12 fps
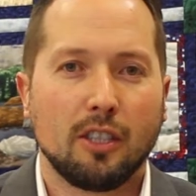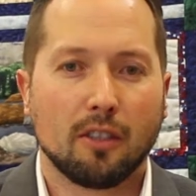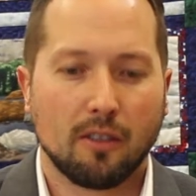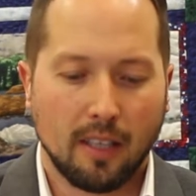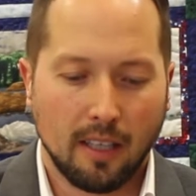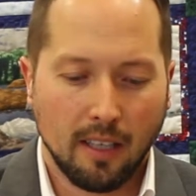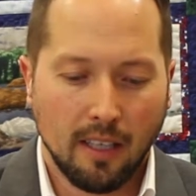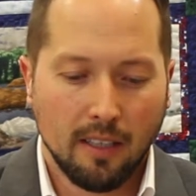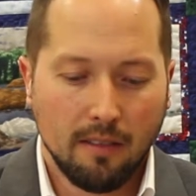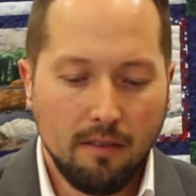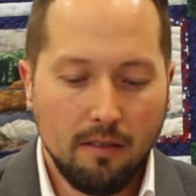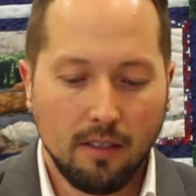year that
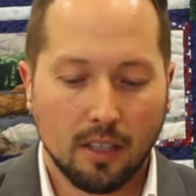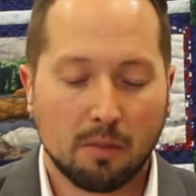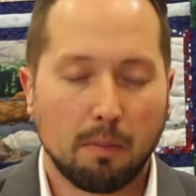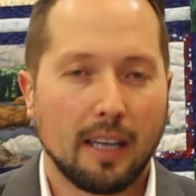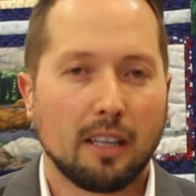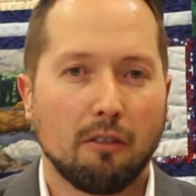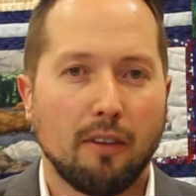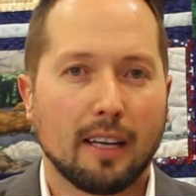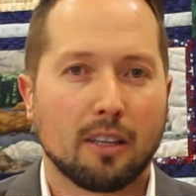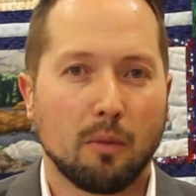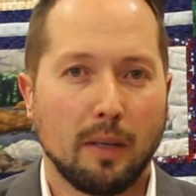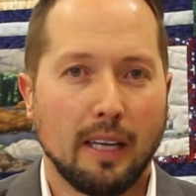despite the
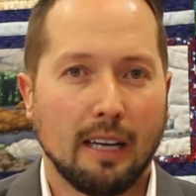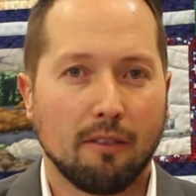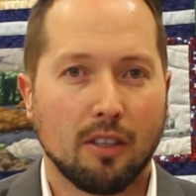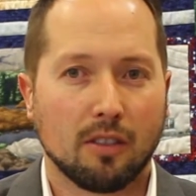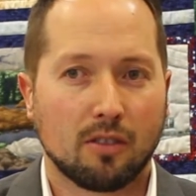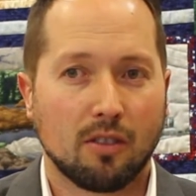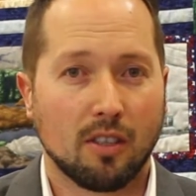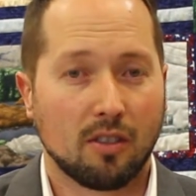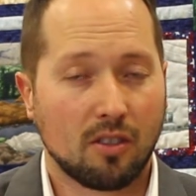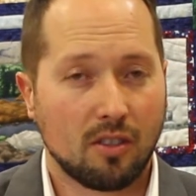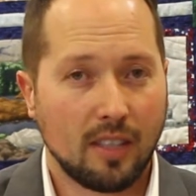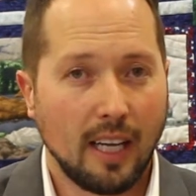fact that we have this
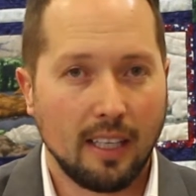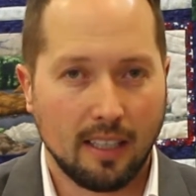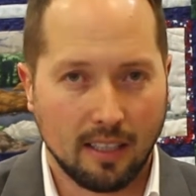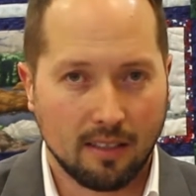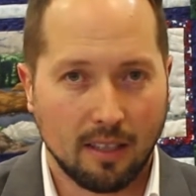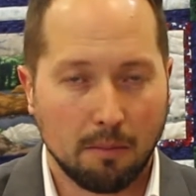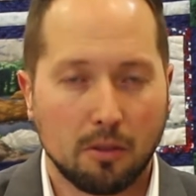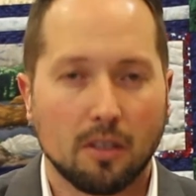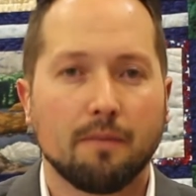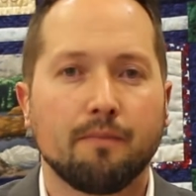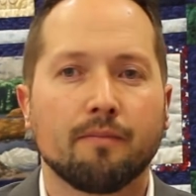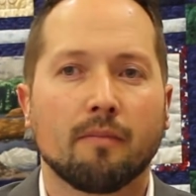state
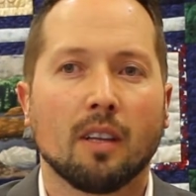exemption,